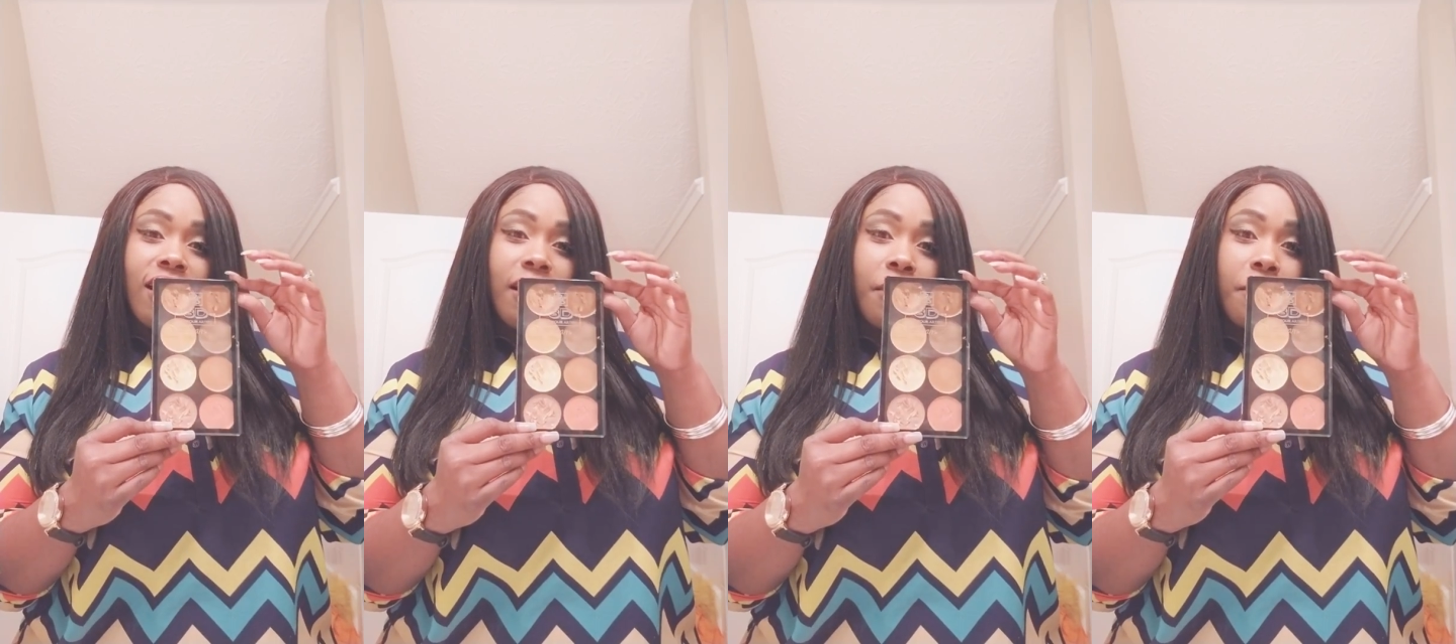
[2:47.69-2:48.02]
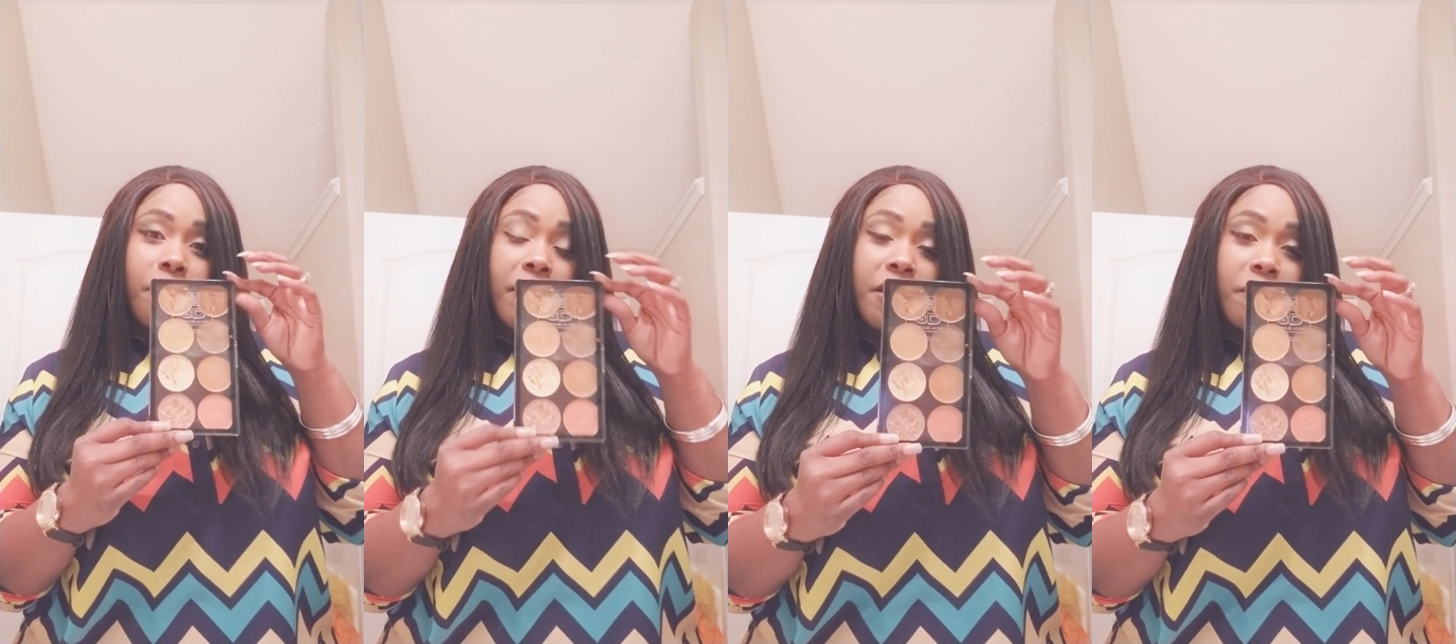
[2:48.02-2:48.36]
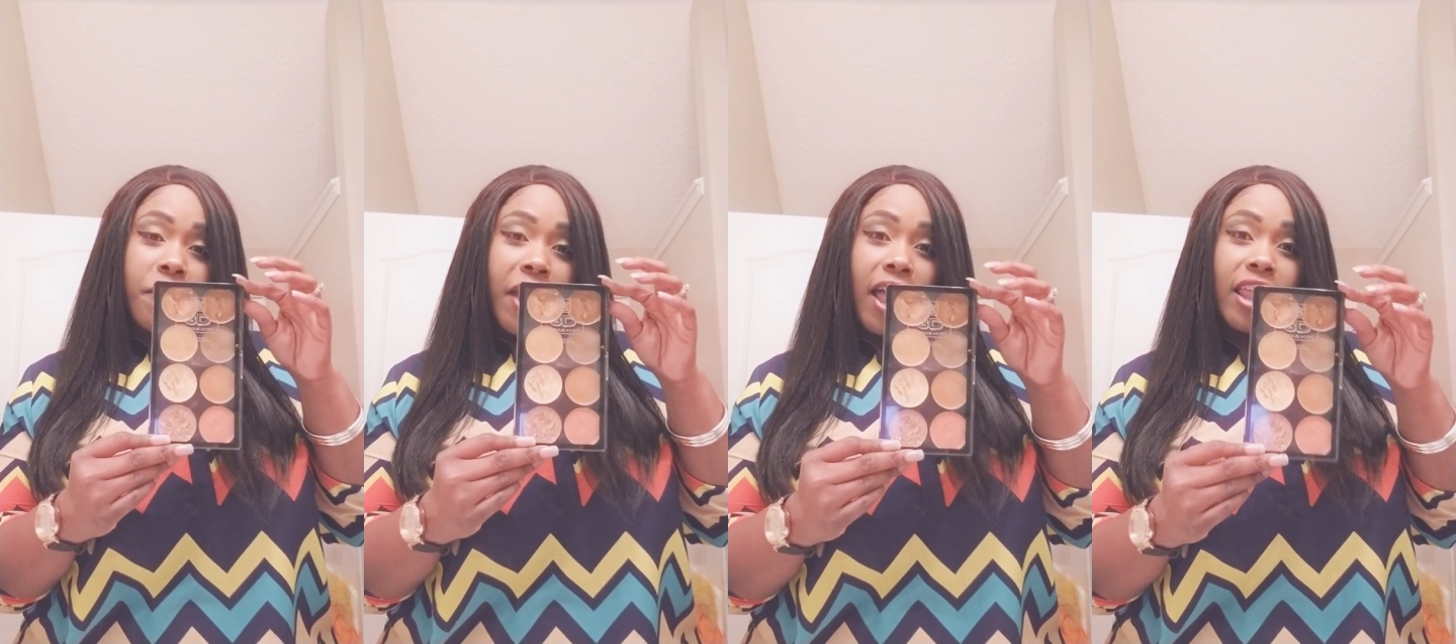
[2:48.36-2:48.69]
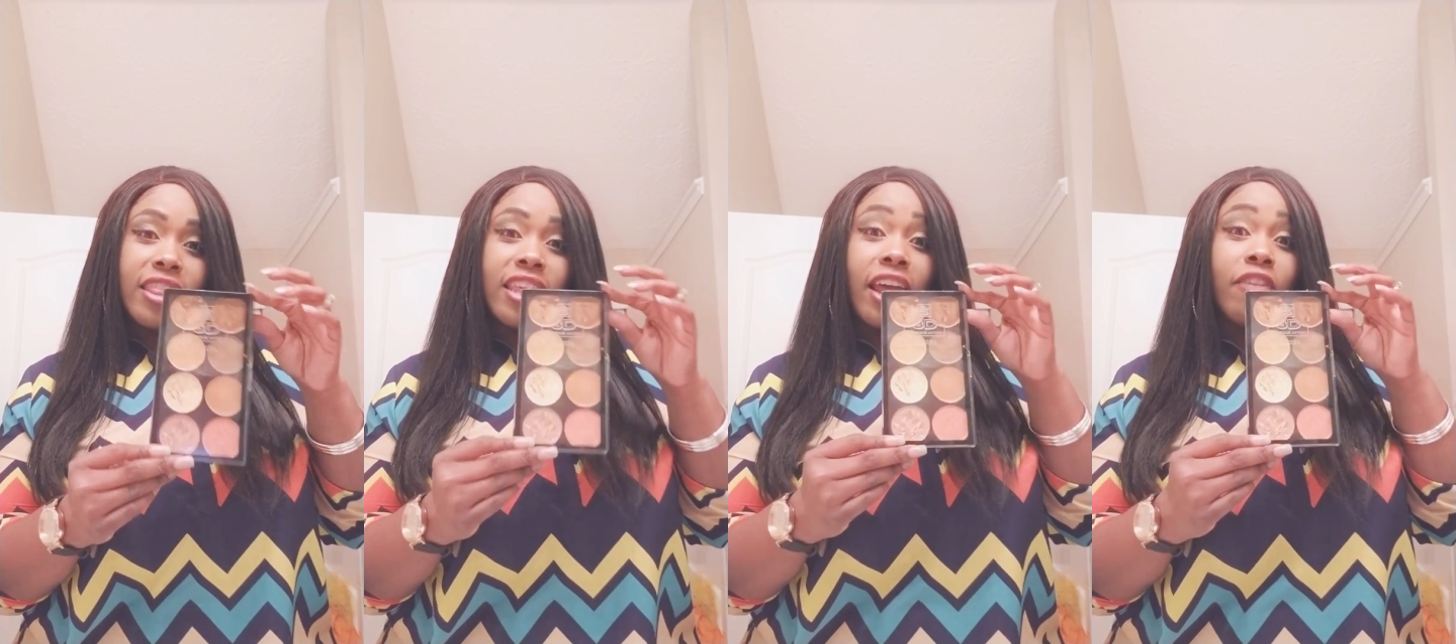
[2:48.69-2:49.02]
makeup
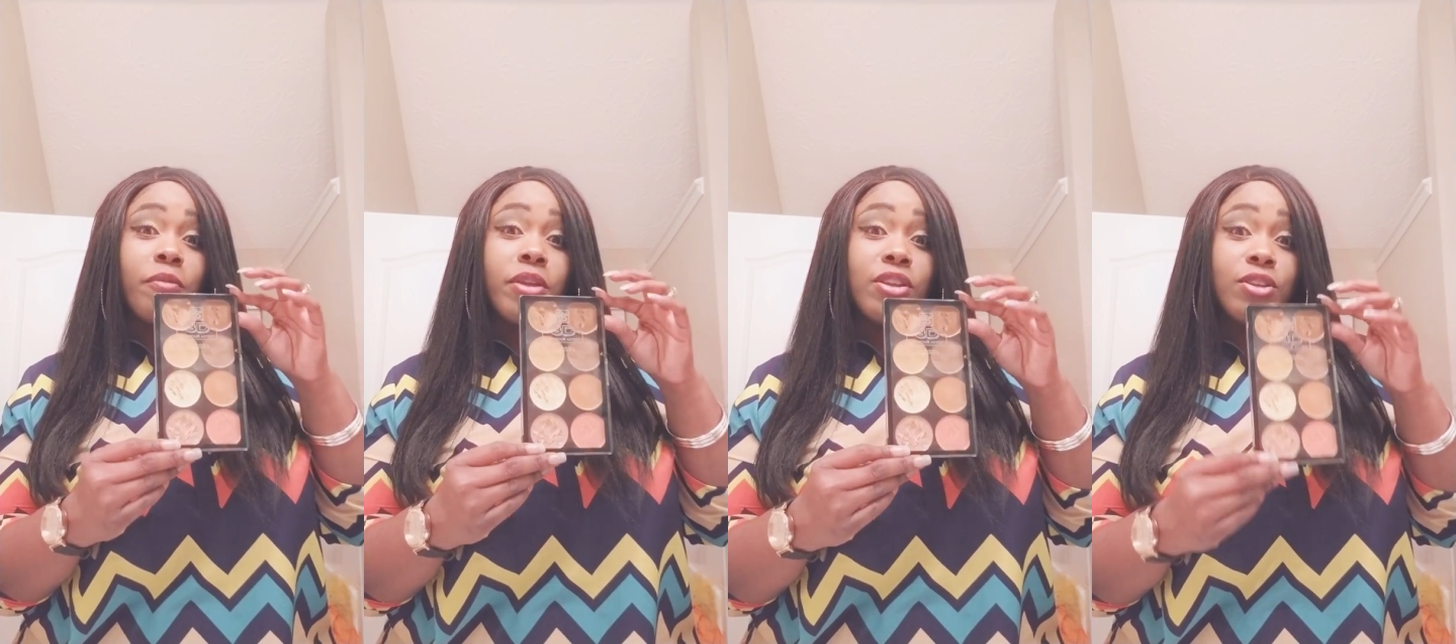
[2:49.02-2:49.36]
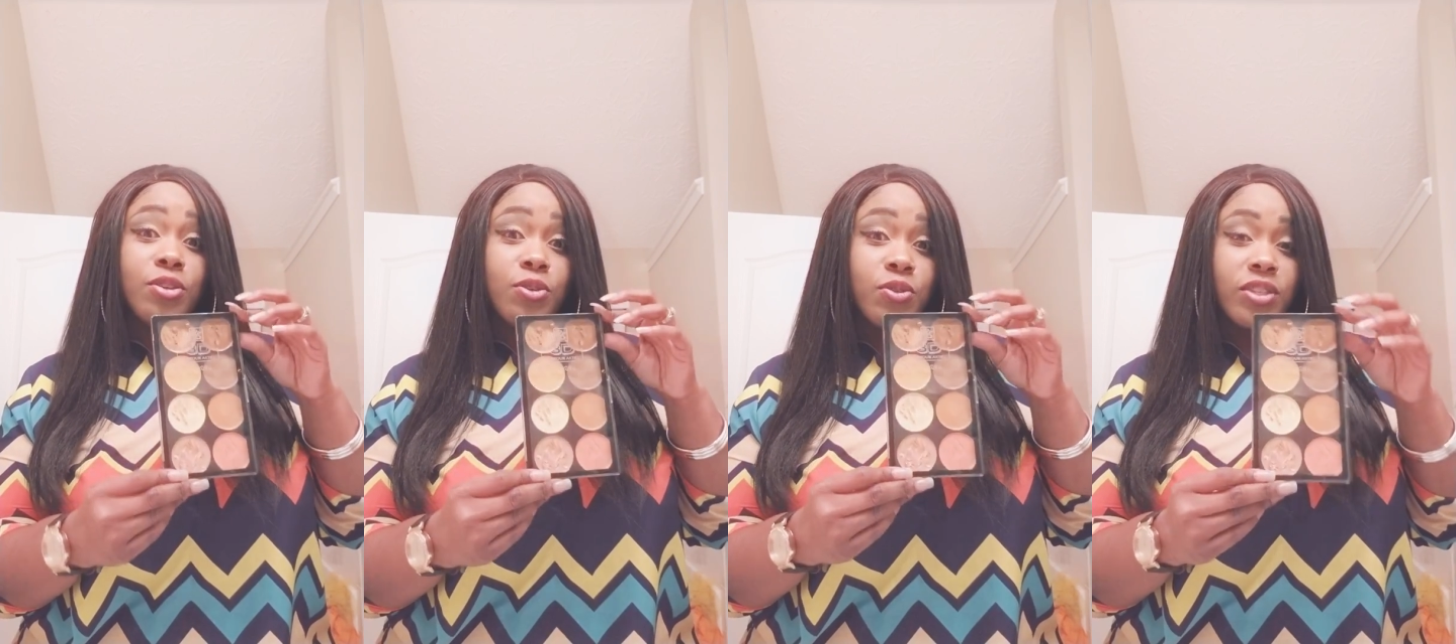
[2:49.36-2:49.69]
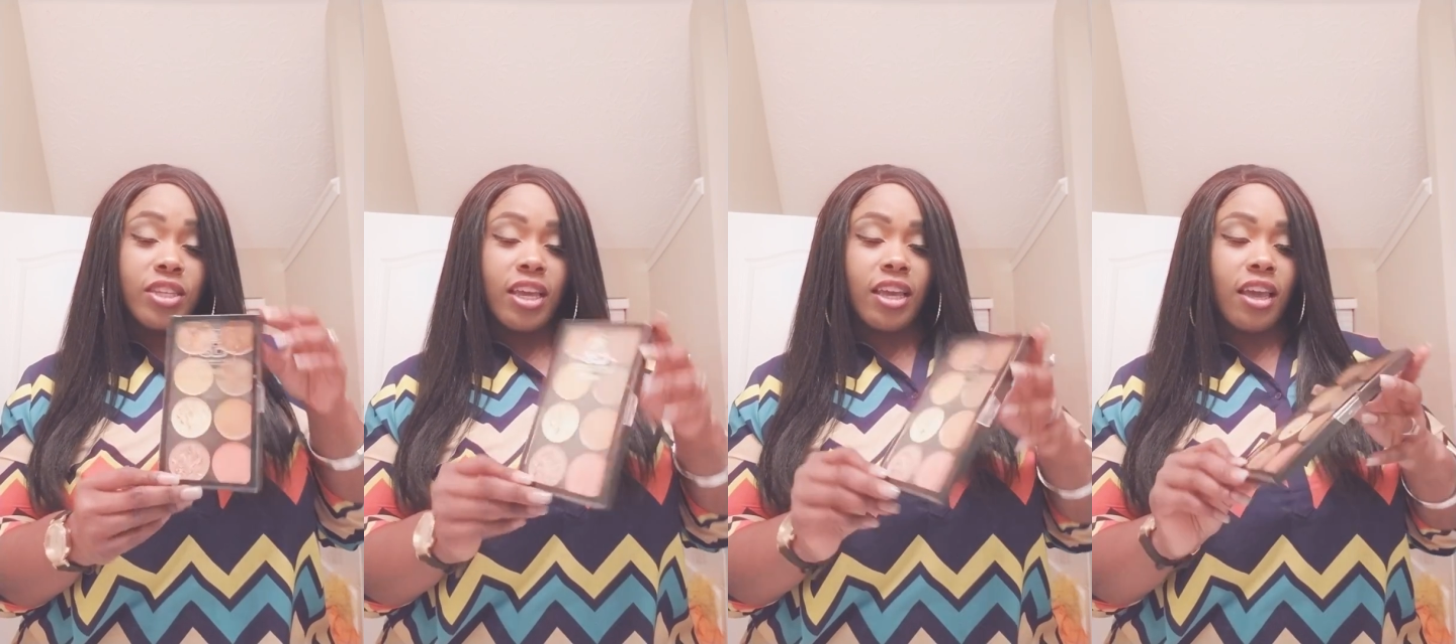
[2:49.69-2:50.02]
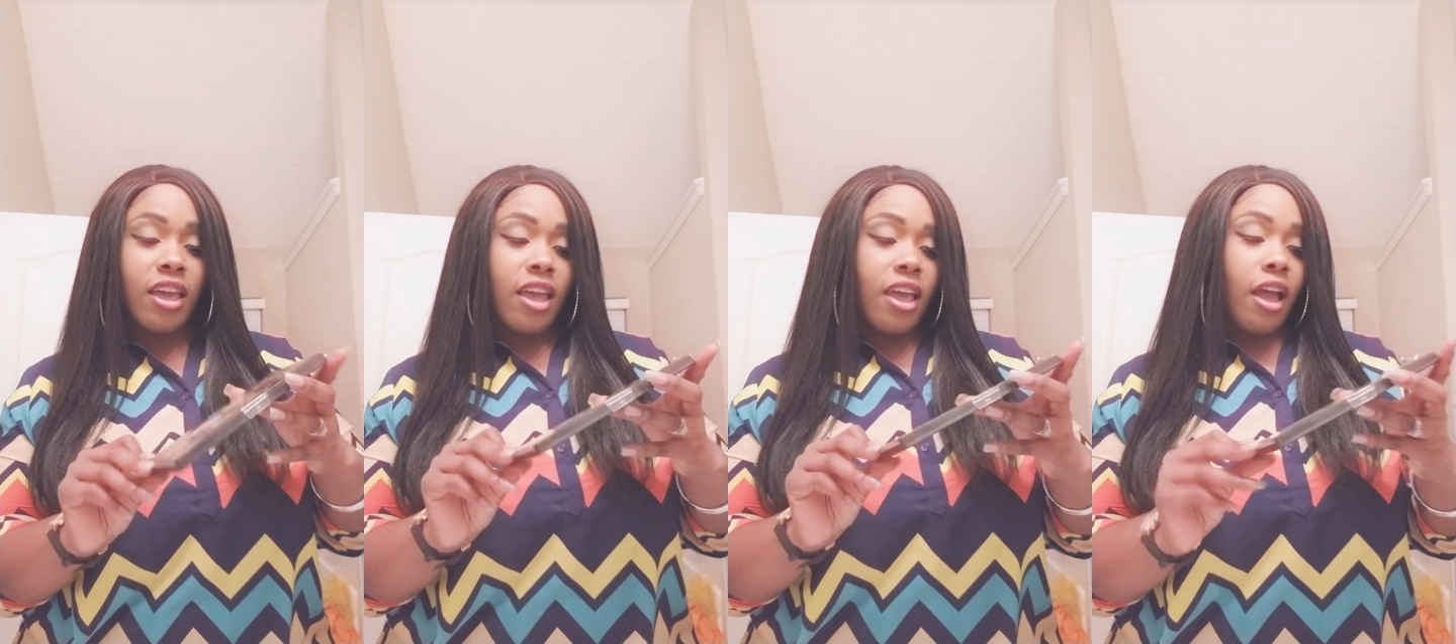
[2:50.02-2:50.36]
palette that I've been using.